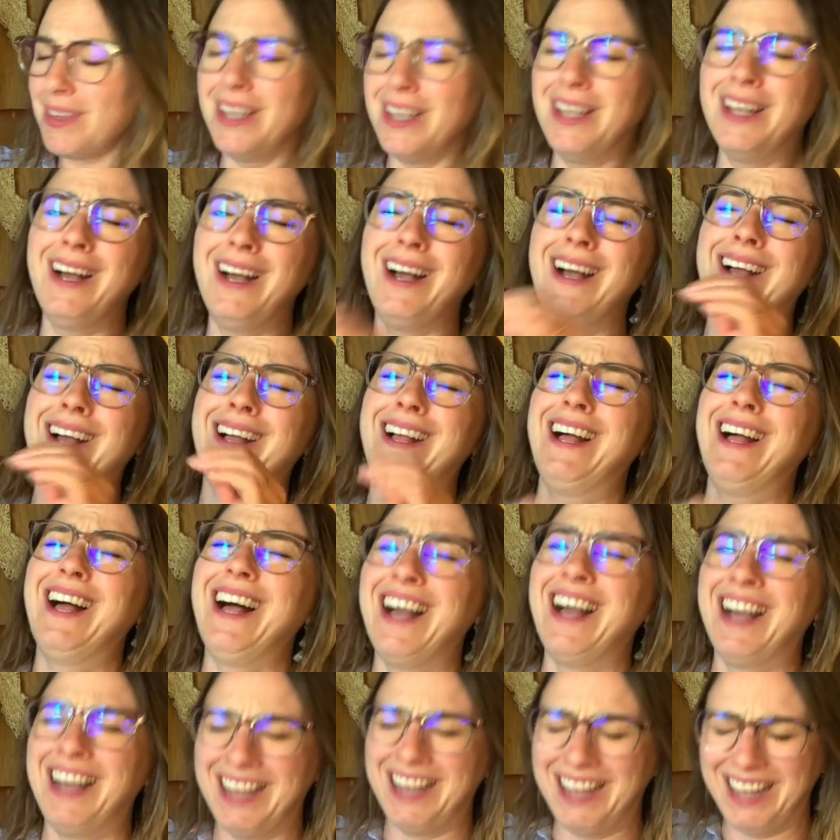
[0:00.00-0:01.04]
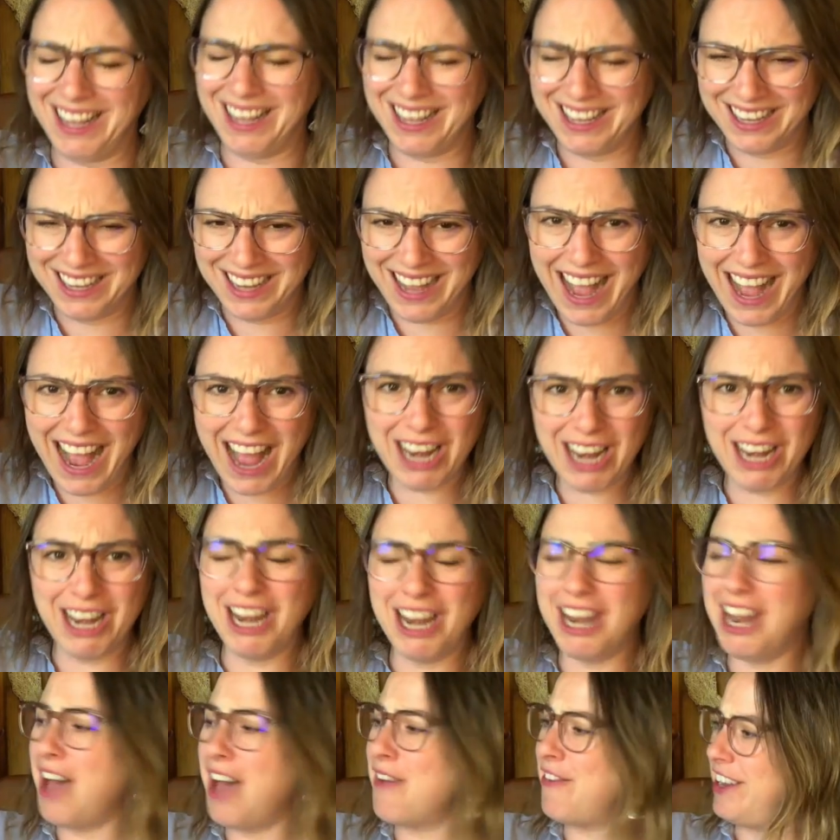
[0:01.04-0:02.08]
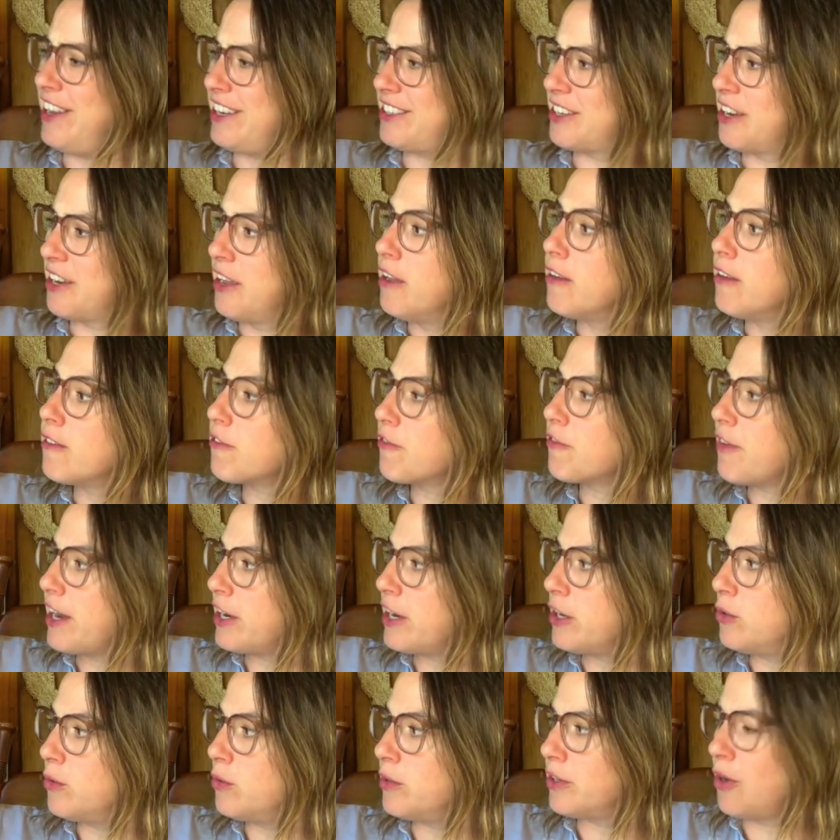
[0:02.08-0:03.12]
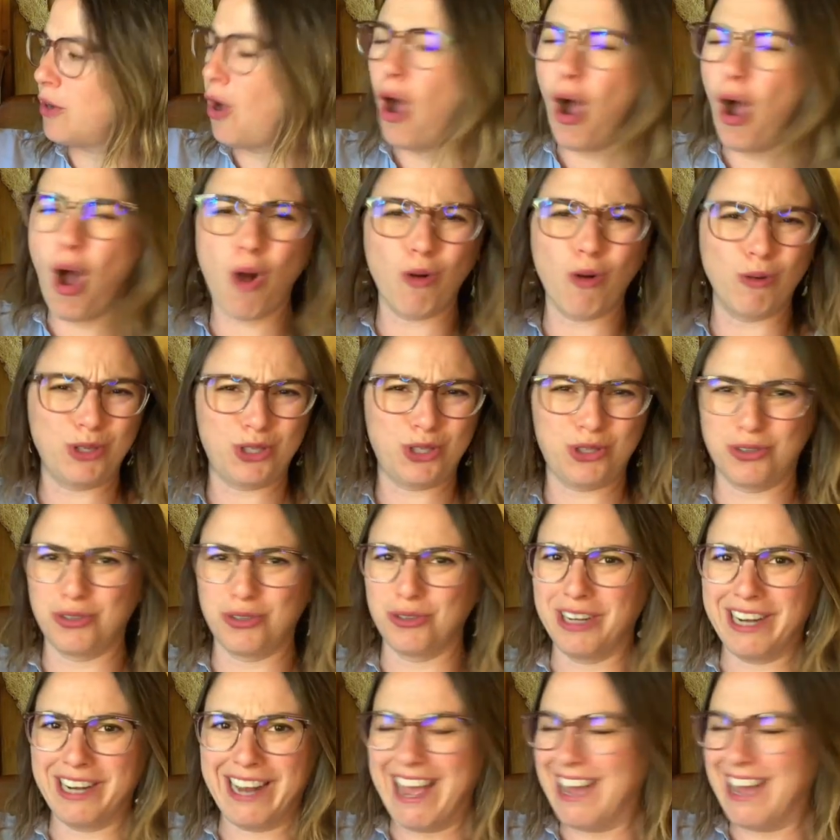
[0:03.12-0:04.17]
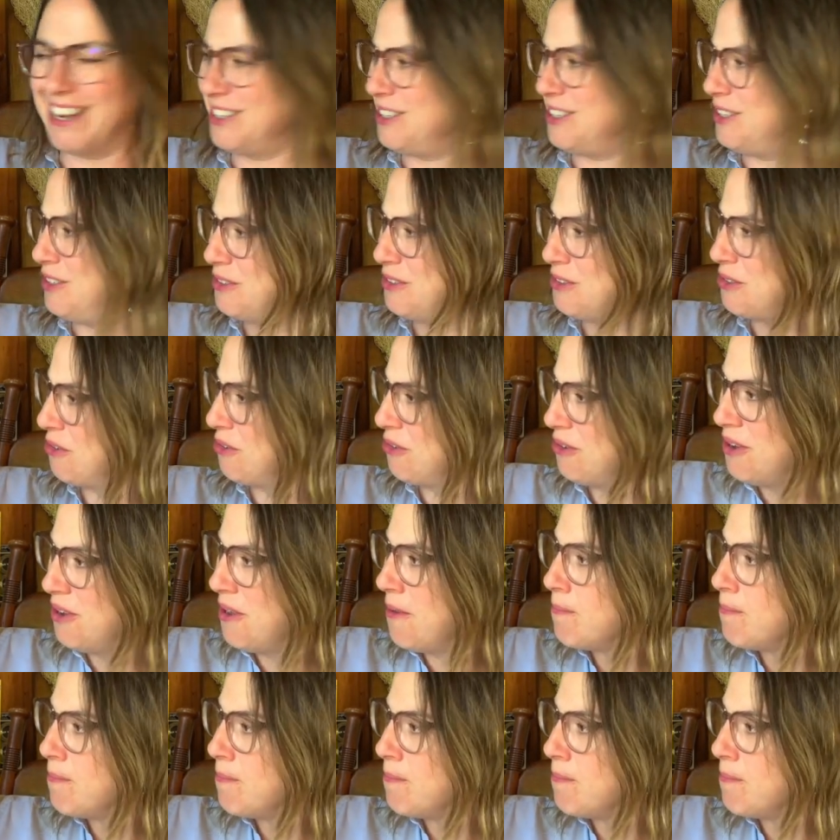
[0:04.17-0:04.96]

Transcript: I love it, Fred hooted. Oh, truly I do.